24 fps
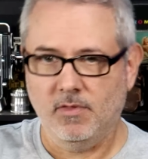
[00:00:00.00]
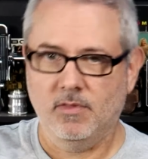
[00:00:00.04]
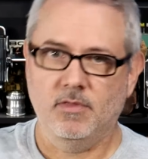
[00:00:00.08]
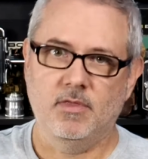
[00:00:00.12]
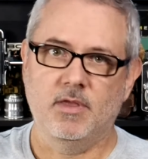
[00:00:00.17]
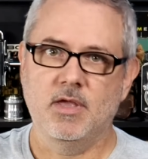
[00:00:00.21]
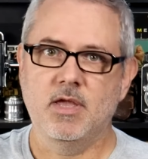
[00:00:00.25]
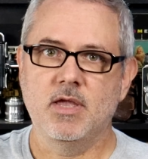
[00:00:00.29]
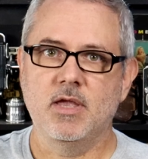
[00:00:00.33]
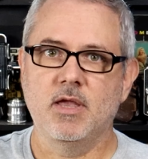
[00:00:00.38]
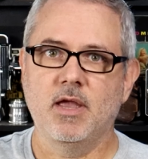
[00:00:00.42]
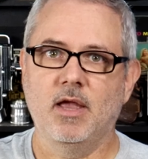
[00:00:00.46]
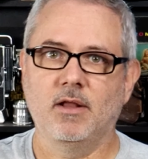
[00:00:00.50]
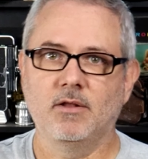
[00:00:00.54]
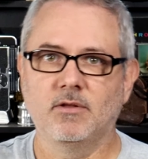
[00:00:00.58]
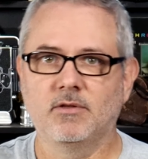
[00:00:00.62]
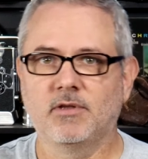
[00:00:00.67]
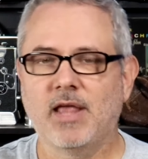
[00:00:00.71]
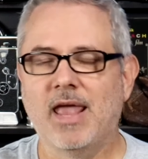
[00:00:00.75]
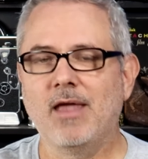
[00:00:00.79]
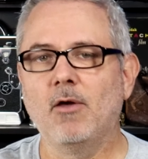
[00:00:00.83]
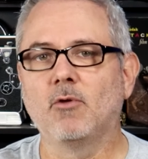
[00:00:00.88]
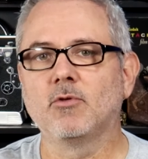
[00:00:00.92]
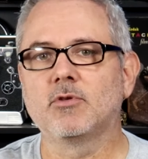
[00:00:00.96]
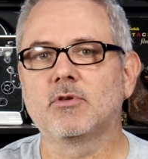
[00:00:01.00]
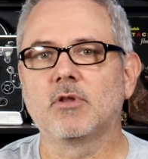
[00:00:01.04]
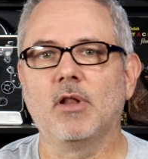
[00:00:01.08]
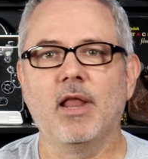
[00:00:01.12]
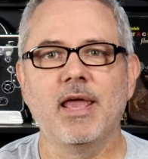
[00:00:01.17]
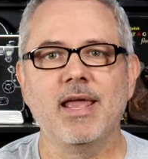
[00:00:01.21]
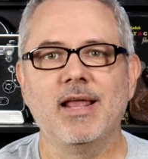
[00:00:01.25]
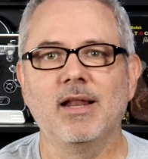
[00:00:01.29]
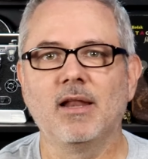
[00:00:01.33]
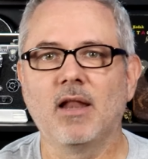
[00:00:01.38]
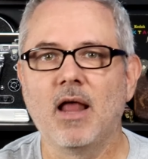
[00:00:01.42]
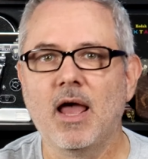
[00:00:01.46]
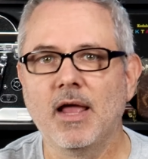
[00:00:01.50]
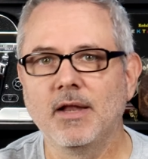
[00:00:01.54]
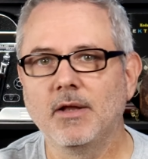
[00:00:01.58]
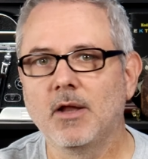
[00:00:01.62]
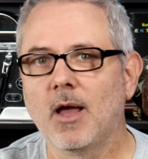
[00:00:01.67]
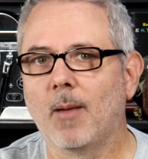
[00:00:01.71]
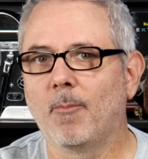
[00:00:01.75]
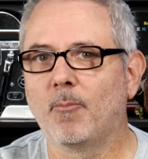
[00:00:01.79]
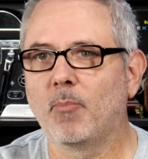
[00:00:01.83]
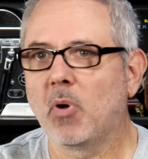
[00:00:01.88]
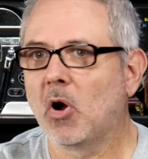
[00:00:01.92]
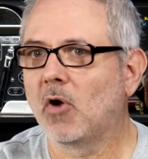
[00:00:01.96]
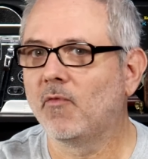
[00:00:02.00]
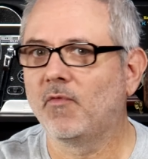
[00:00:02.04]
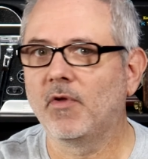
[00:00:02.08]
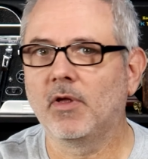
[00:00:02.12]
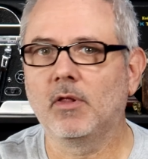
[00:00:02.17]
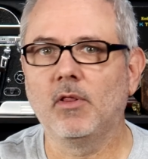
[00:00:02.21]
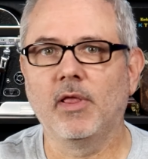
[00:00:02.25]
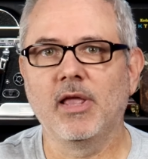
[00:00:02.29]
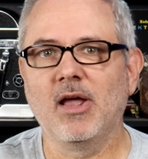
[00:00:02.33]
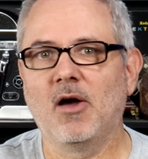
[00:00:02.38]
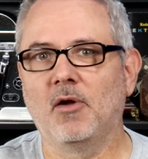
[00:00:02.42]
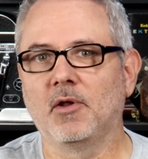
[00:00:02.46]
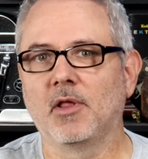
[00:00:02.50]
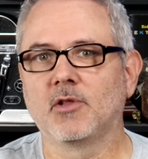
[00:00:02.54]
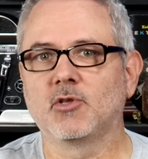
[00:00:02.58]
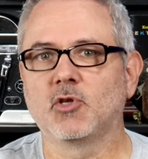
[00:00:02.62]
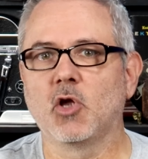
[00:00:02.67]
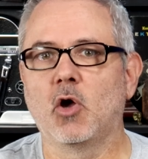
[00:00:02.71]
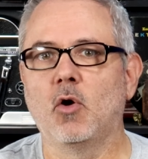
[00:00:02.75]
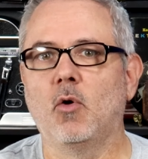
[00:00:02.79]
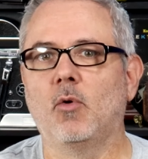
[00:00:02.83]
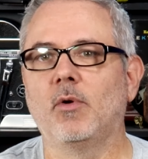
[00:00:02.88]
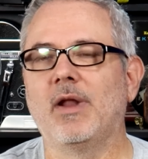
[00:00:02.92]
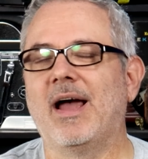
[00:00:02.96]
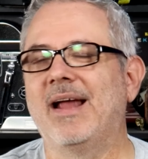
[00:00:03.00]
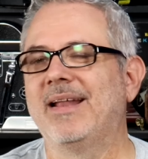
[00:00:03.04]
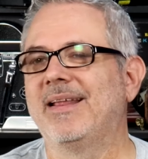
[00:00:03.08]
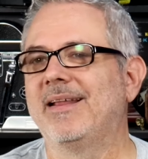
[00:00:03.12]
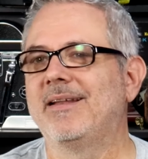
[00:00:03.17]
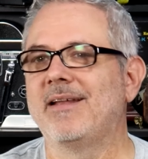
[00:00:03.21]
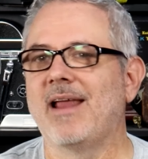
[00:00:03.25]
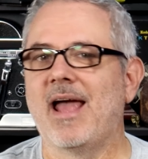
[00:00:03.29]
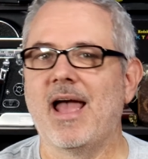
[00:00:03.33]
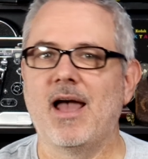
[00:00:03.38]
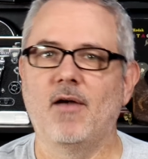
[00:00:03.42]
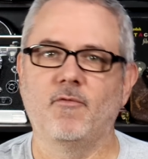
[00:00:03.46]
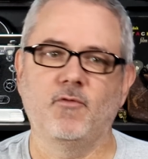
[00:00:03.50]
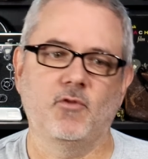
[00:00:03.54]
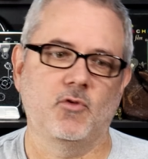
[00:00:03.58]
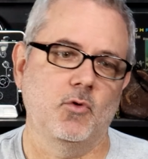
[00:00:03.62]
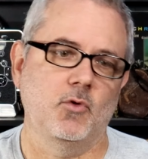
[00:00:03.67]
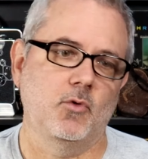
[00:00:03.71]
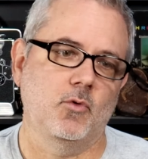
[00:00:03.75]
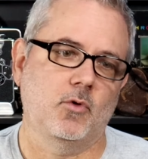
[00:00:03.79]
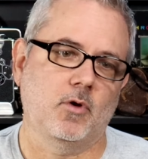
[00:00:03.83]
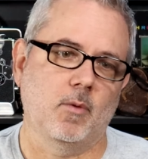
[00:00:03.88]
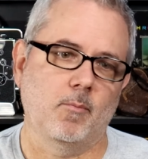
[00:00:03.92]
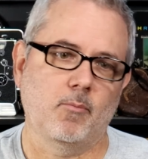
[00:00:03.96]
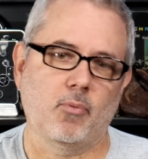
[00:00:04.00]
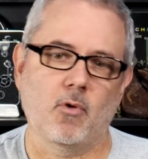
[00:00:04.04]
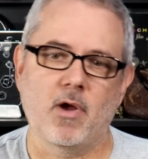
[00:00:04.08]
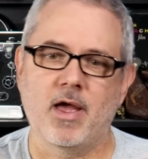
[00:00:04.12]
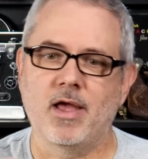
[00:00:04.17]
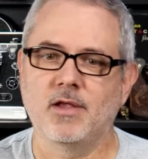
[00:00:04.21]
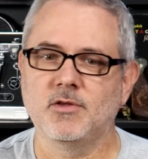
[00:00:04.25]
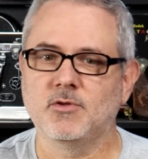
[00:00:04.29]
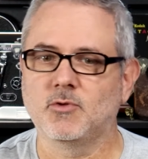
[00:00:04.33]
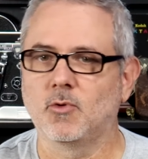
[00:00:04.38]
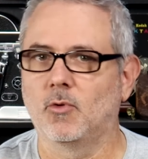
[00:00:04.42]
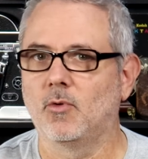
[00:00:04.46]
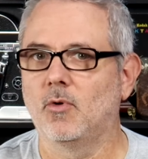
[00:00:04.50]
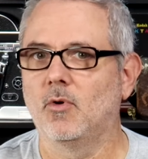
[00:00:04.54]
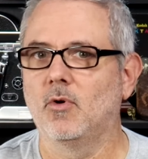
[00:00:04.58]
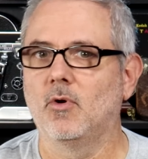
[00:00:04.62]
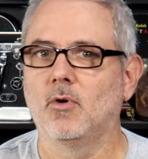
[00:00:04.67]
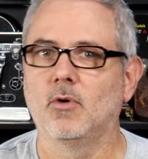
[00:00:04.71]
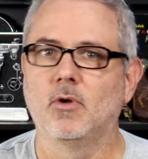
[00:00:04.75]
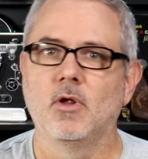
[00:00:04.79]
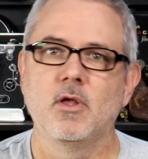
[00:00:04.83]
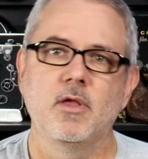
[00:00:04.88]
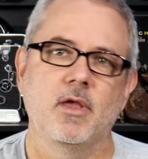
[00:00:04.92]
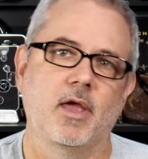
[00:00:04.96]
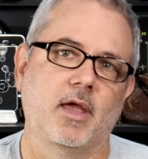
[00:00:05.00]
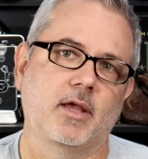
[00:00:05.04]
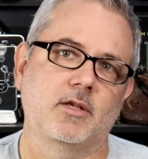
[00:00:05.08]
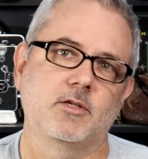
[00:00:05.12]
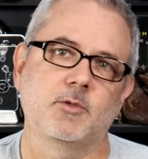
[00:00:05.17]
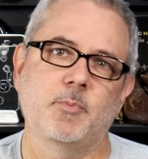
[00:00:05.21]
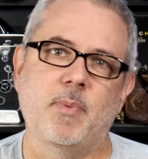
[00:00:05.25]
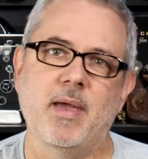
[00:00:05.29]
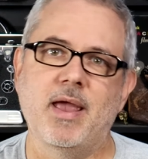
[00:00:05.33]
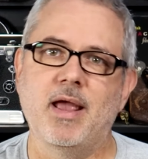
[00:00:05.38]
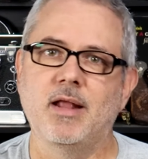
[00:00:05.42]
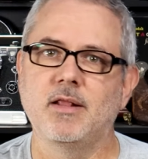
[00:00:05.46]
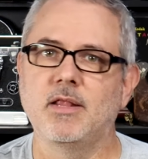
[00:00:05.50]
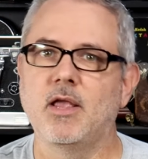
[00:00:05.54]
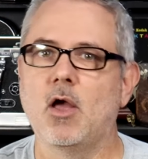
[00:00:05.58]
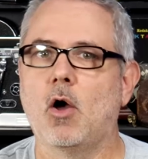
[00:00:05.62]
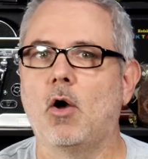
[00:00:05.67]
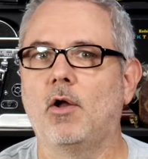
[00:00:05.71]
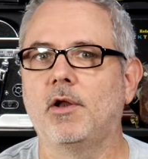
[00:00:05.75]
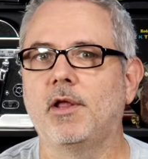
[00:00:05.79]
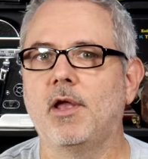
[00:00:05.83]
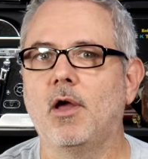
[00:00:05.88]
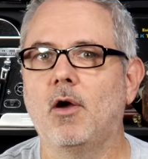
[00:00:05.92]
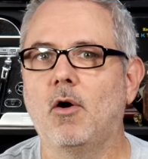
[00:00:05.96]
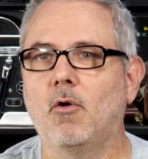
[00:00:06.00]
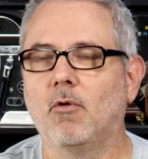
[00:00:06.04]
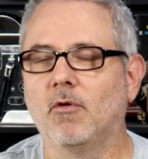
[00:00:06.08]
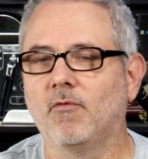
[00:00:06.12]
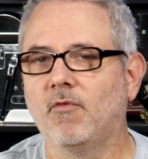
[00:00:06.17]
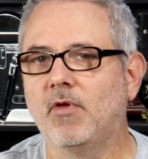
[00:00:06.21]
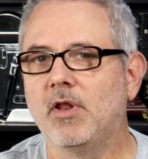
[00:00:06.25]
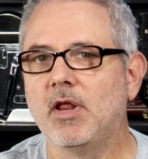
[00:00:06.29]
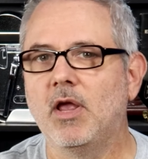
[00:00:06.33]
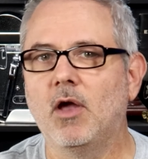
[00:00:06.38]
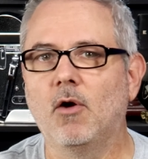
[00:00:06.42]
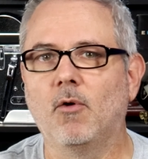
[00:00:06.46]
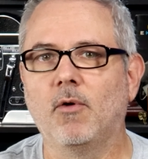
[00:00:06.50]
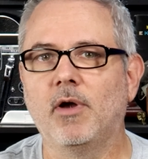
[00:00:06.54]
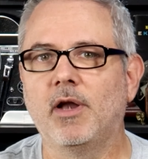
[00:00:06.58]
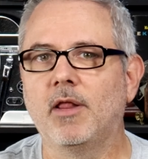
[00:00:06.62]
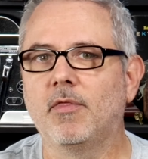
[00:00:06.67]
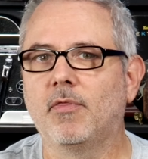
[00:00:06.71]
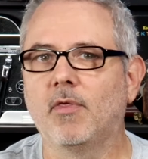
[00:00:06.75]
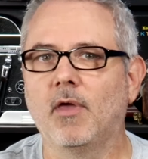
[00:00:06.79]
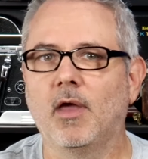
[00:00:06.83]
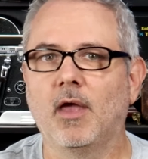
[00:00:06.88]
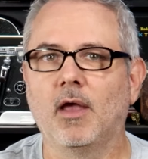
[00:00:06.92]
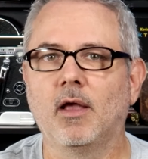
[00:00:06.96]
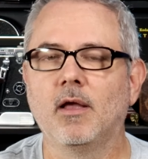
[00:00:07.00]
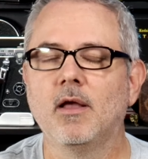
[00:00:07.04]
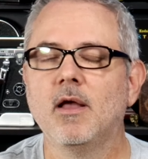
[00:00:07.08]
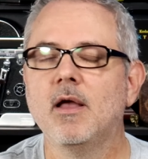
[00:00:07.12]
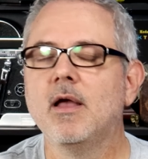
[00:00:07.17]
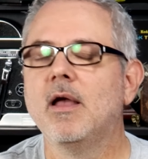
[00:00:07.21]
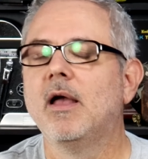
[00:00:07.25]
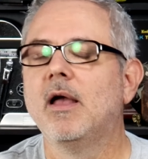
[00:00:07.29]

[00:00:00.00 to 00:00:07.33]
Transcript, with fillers: the tail slate lined up perfectly on its own. I didn't have to compress or expand the audio or video or anything.